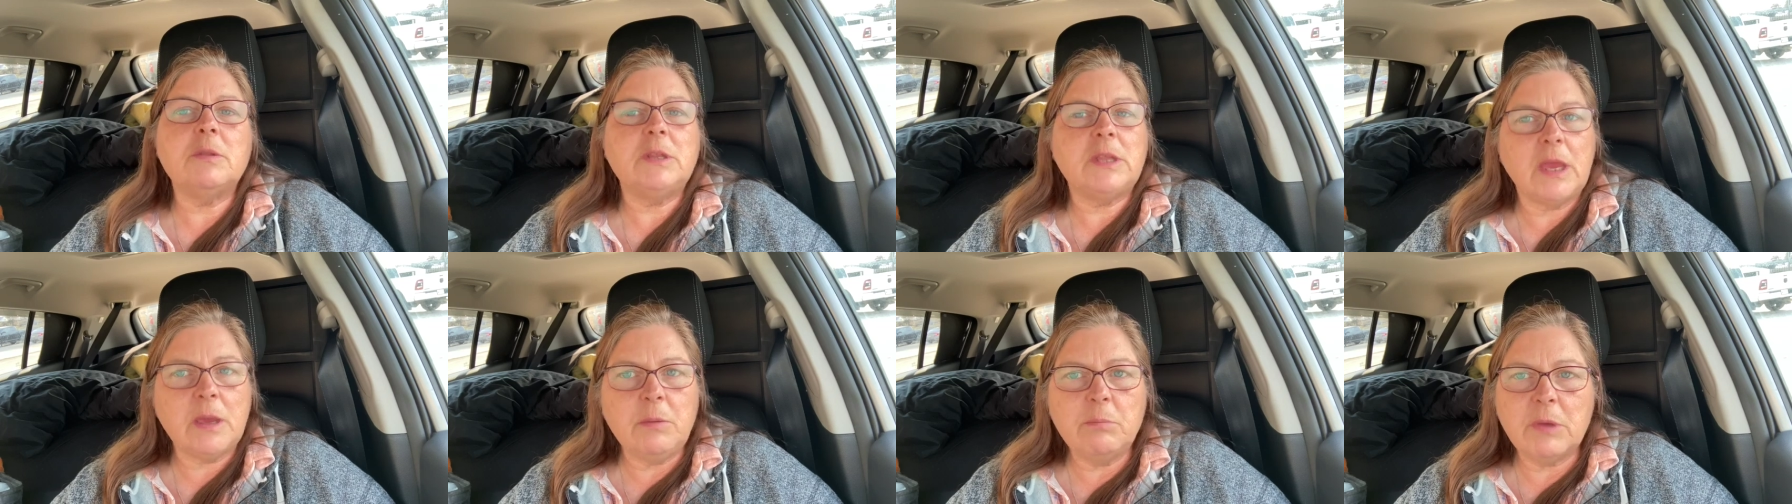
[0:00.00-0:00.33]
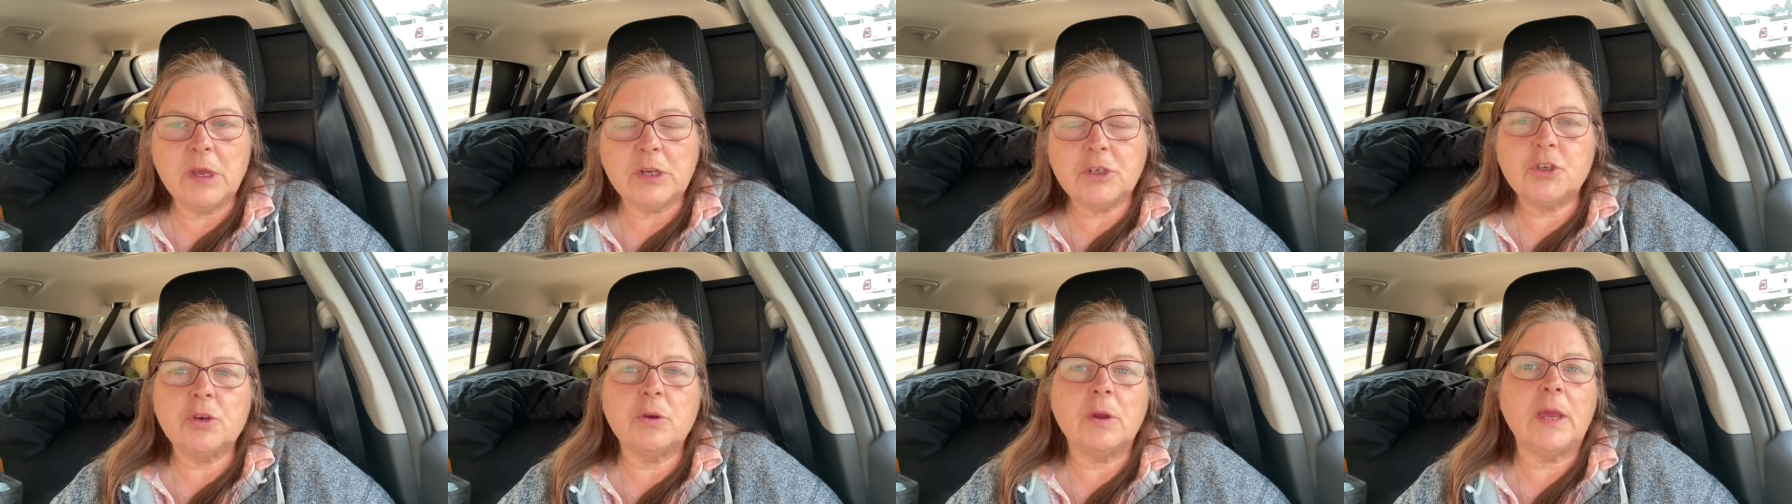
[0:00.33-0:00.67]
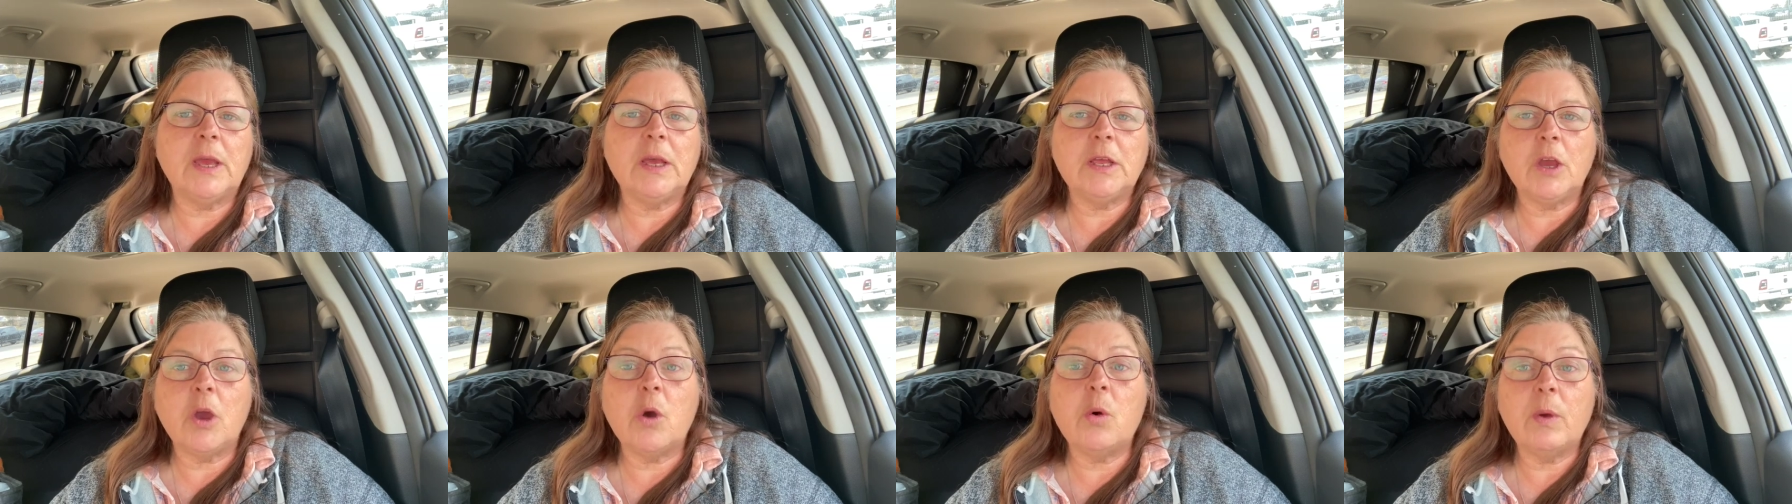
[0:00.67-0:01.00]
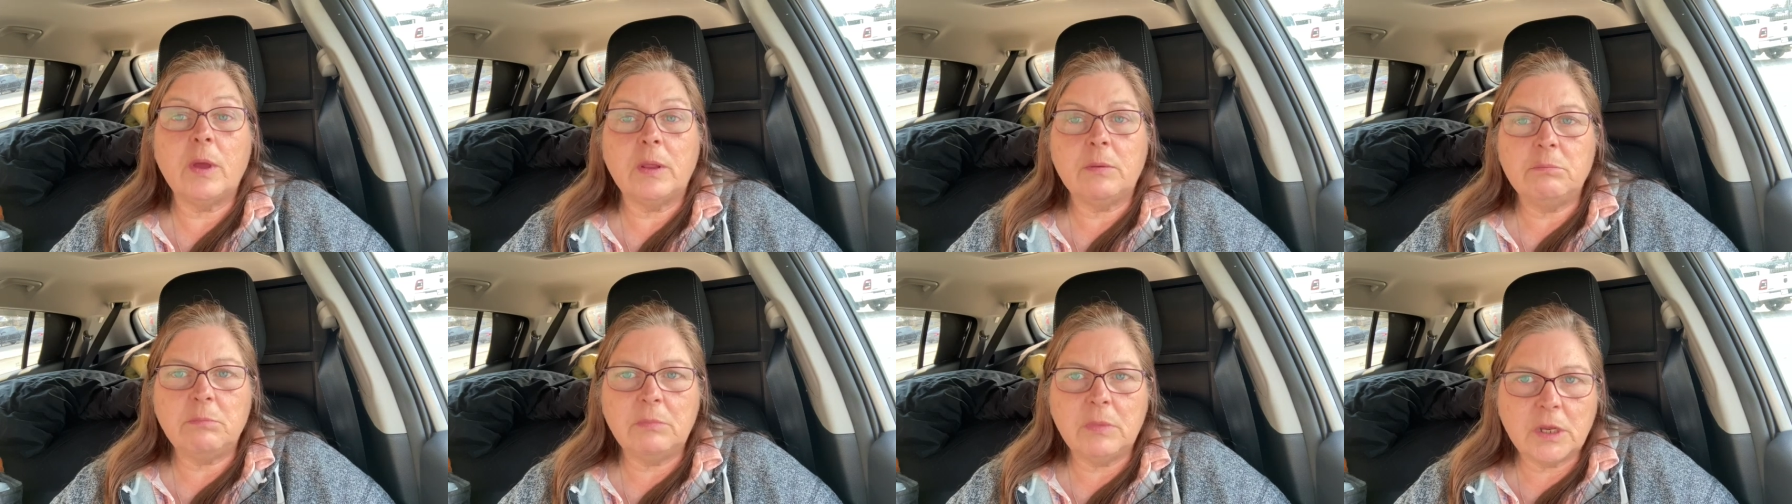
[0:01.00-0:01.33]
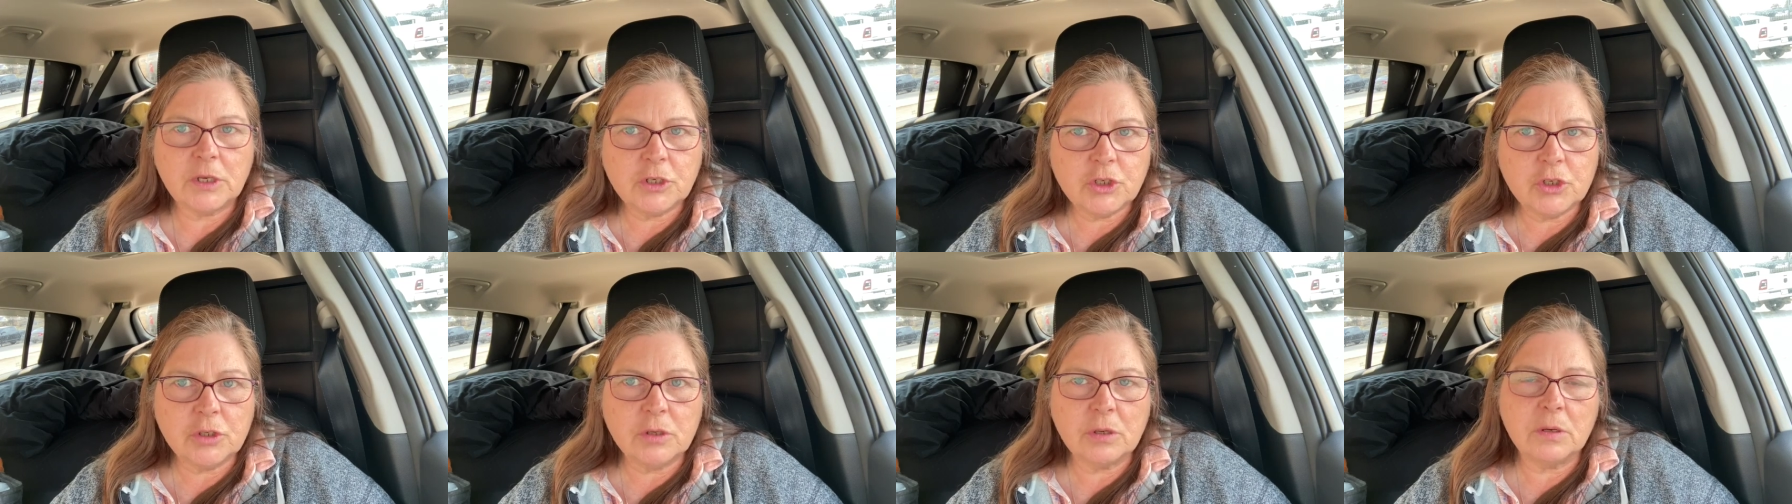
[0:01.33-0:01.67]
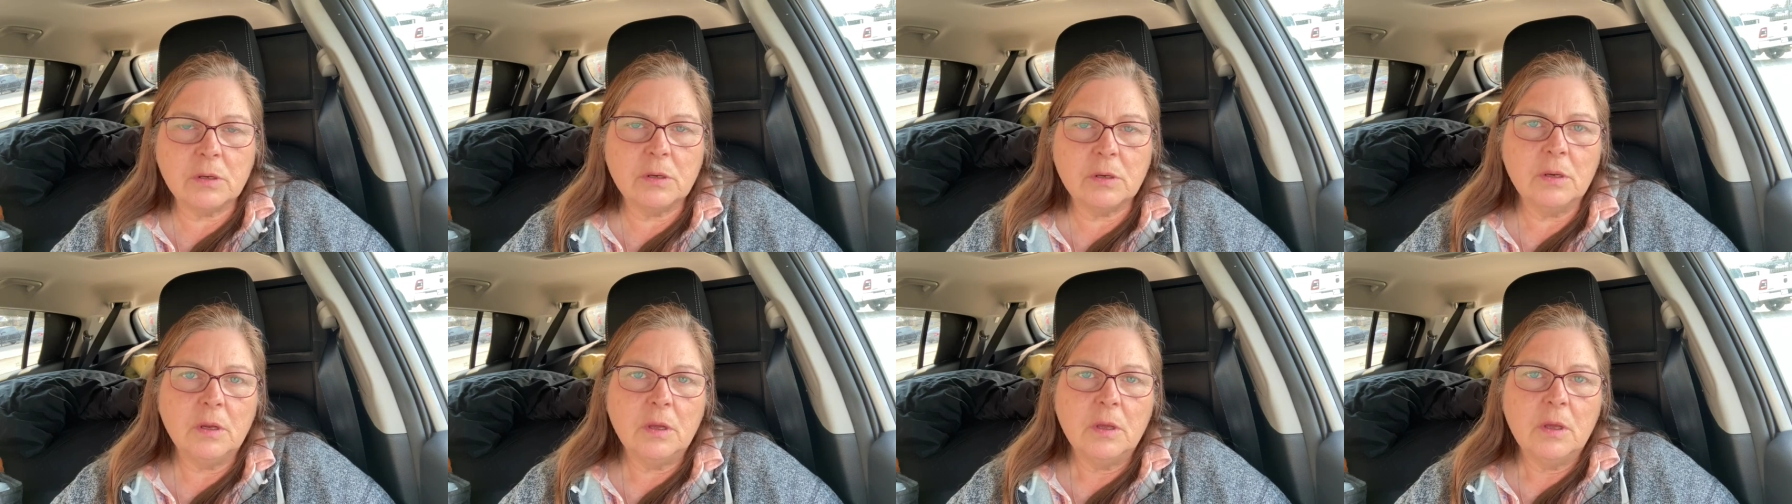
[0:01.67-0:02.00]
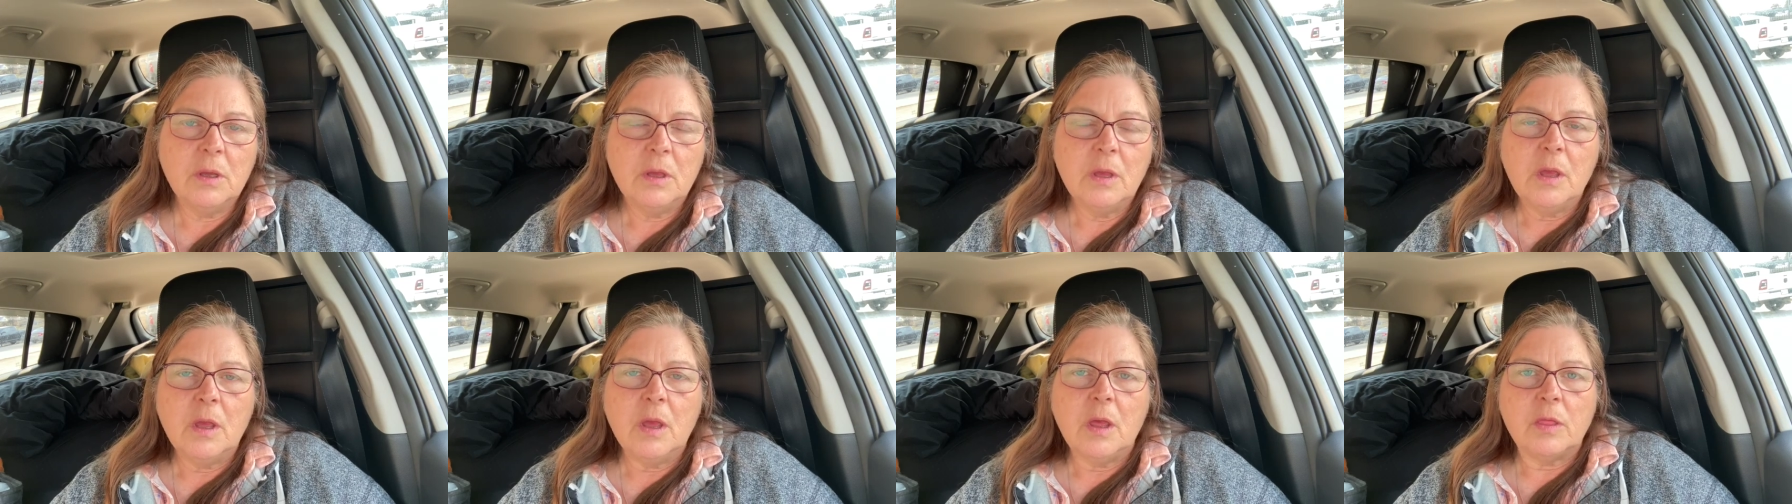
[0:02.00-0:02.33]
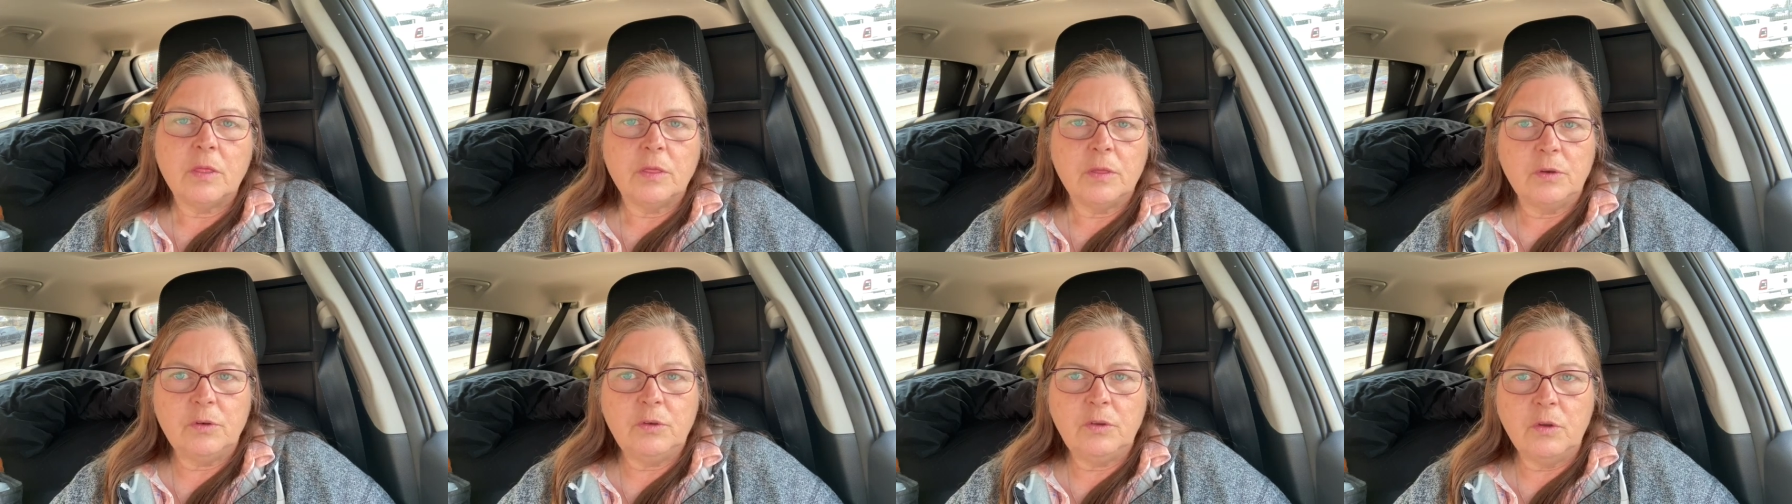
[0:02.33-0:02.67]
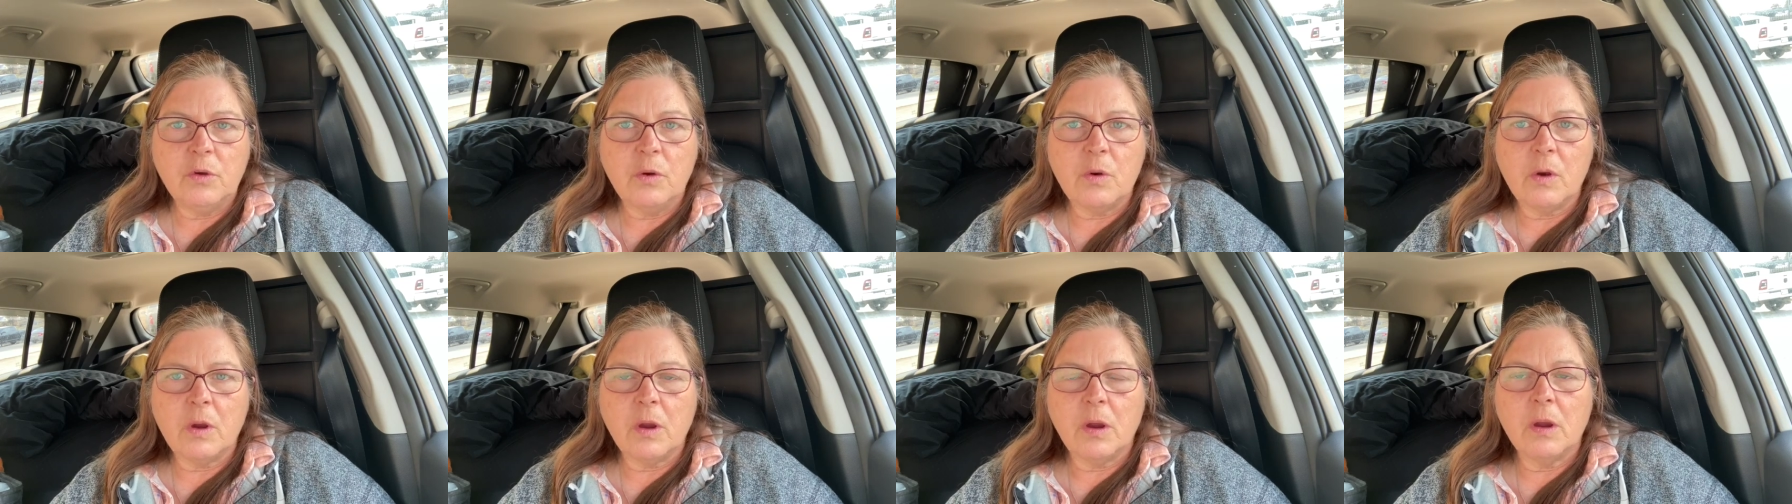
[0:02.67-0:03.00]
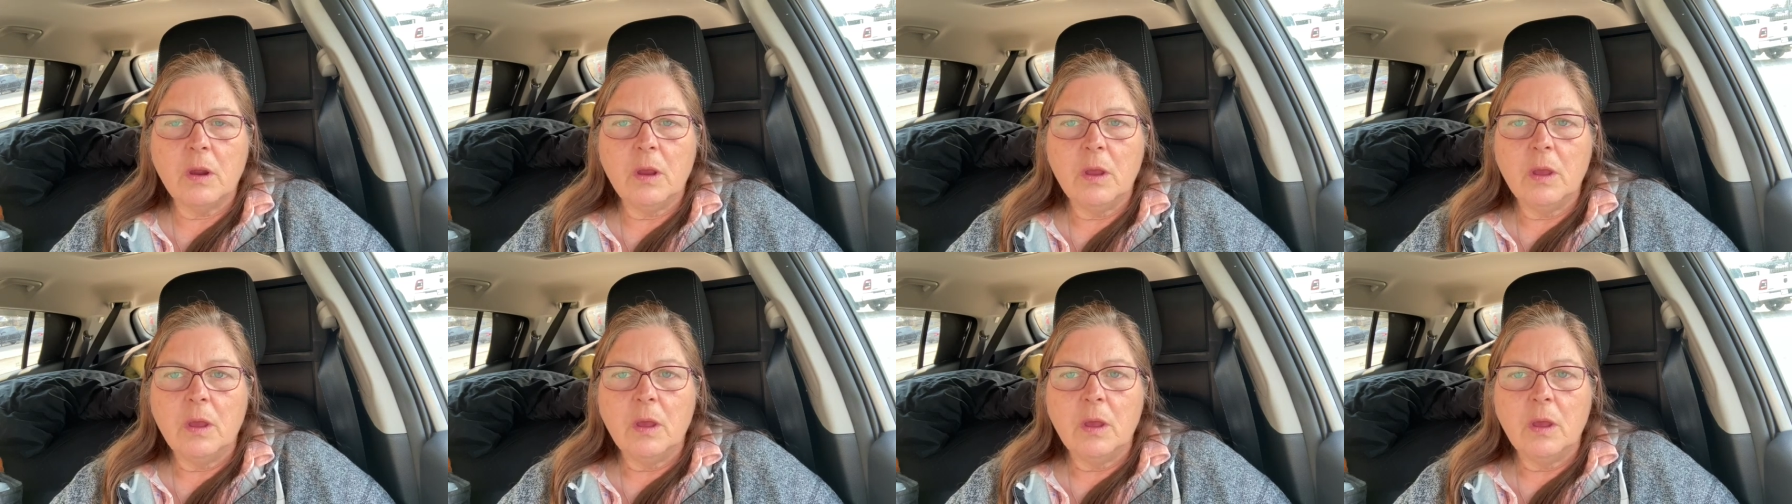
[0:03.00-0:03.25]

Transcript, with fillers: tape measure and go and measure the door